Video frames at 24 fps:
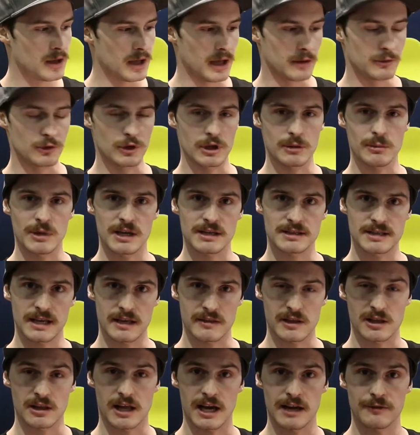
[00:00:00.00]
and really
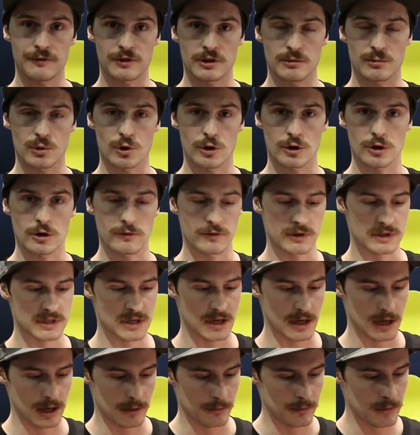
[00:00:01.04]
maintain the life of the board over
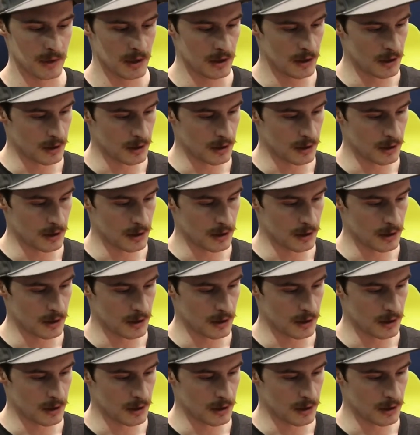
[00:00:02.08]
time.